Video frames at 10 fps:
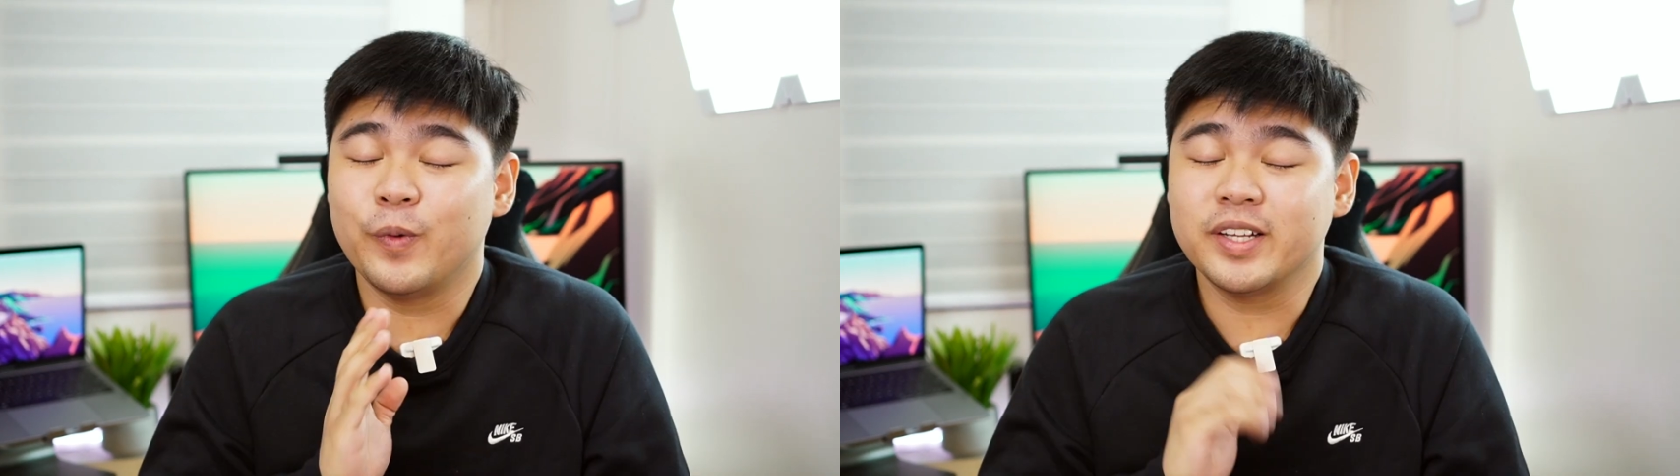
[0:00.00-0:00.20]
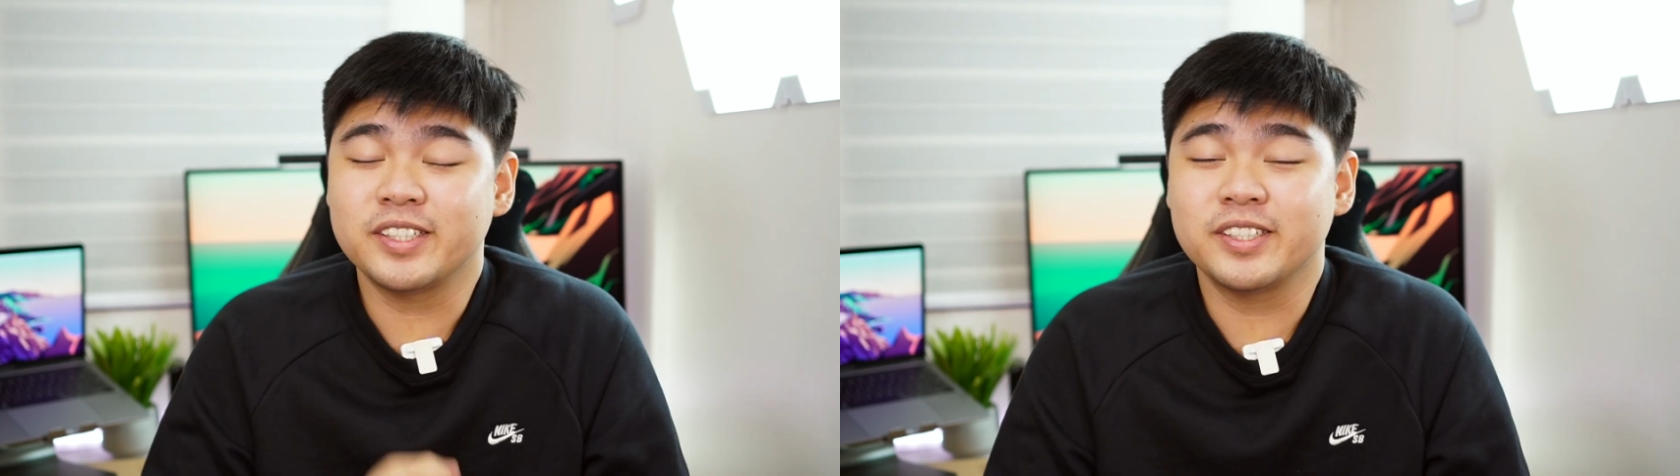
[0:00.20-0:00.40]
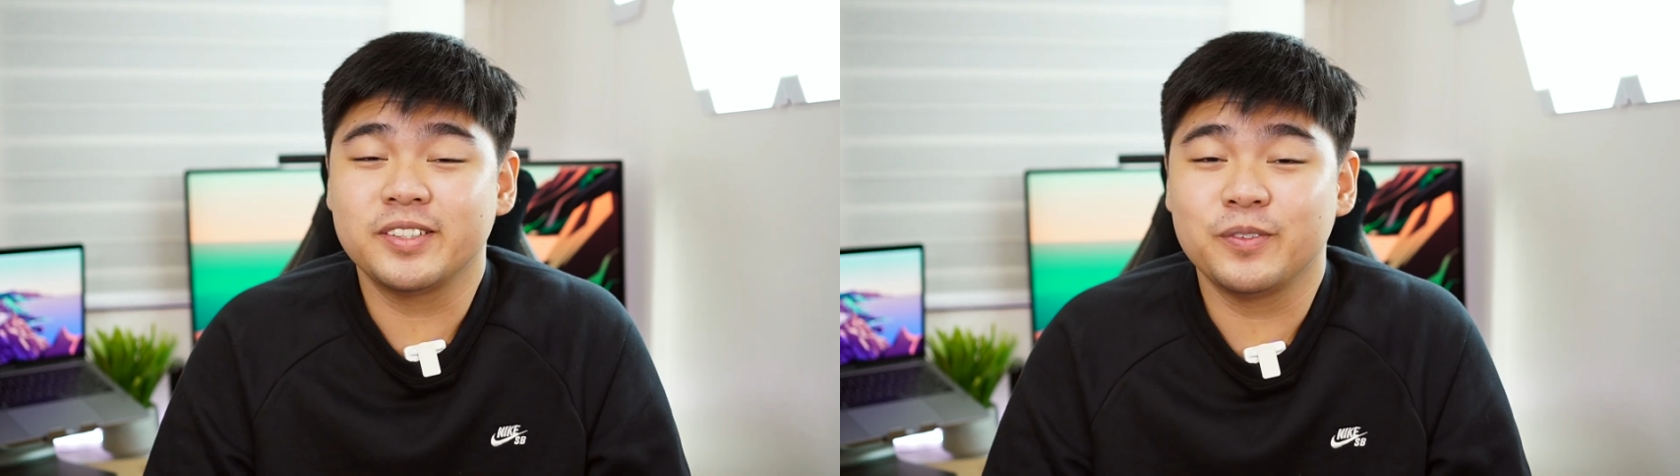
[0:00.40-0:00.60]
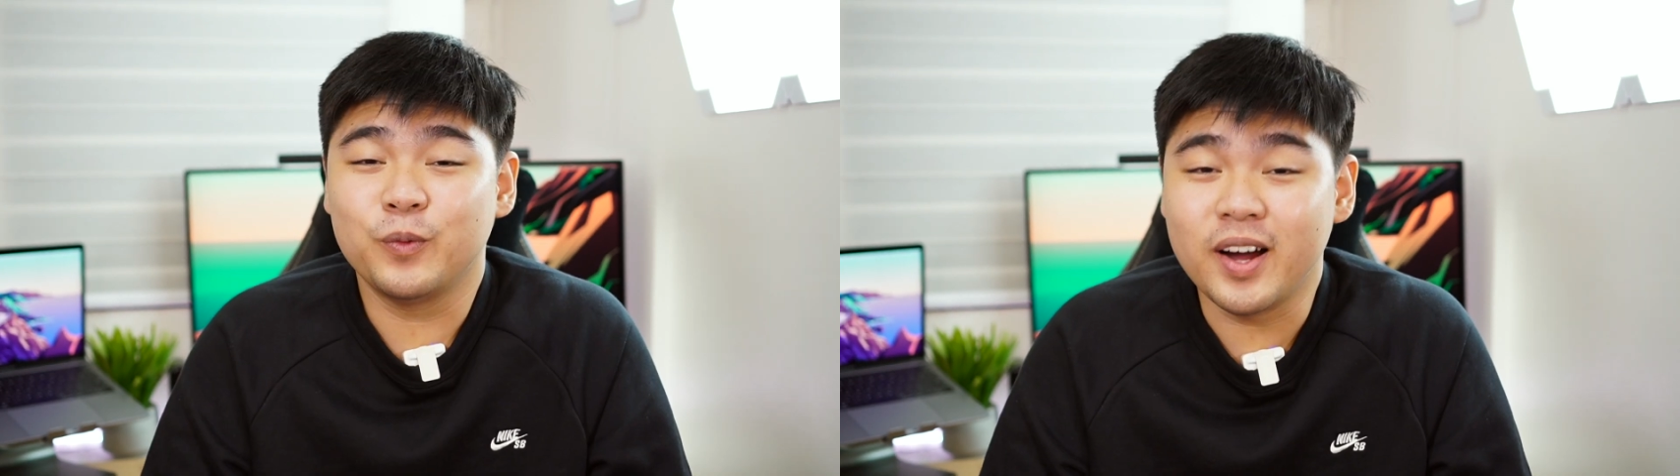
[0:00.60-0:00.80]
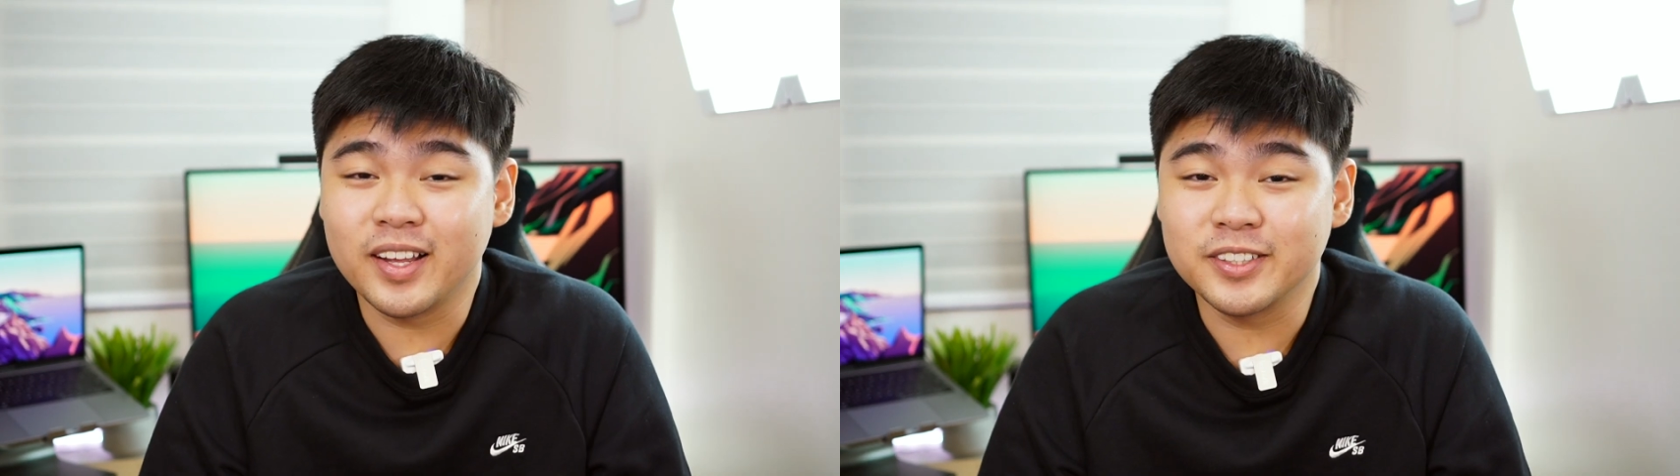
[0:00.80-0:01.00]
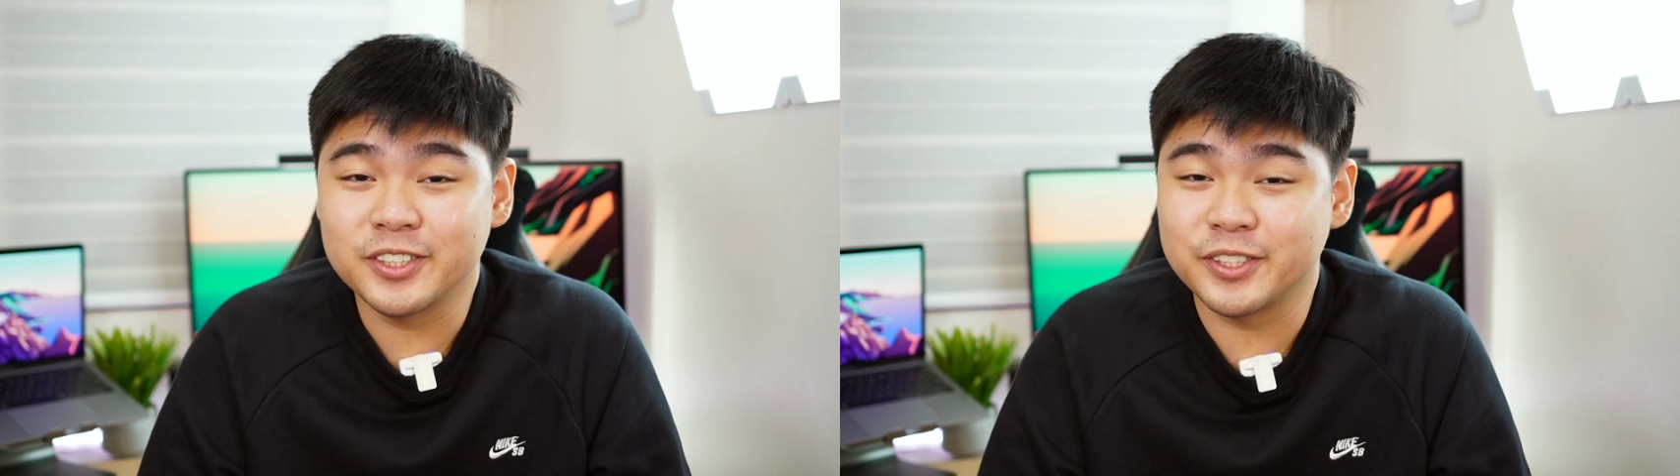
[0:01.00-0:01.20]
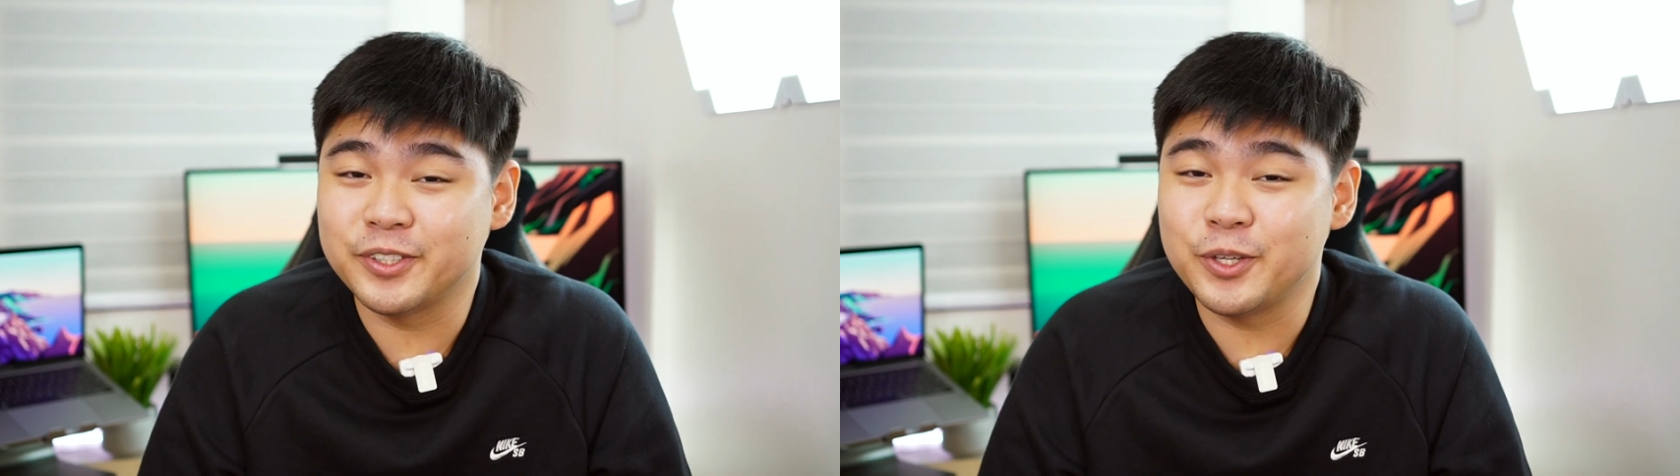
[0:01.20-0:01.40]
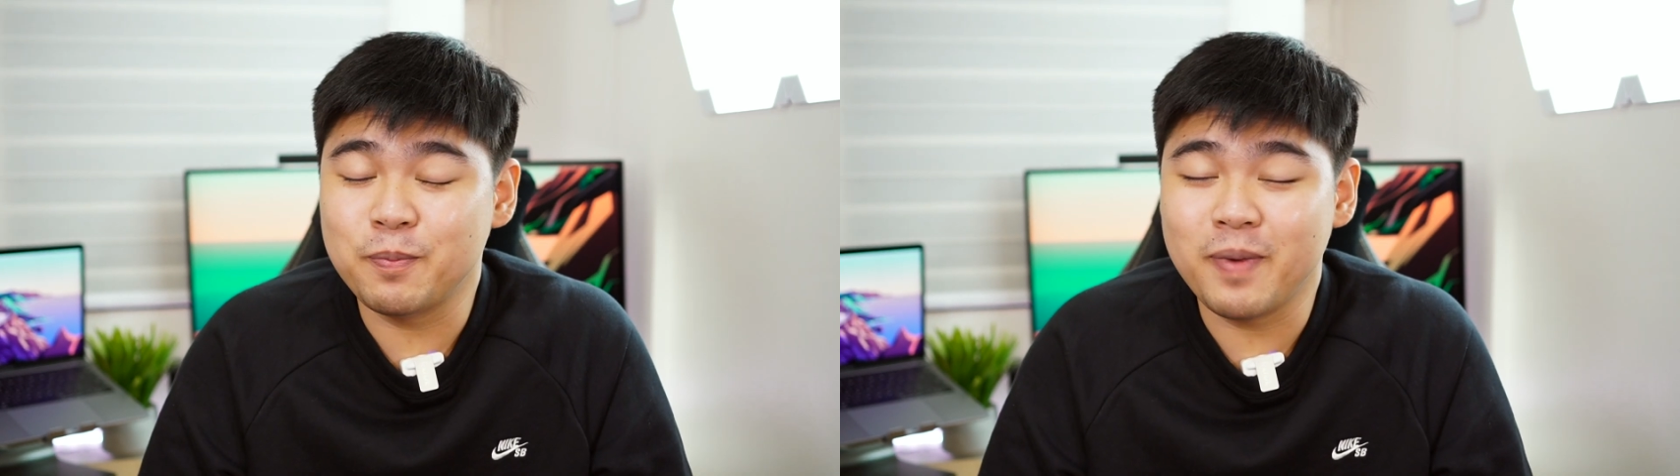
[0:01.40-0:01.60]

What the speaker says: which one should you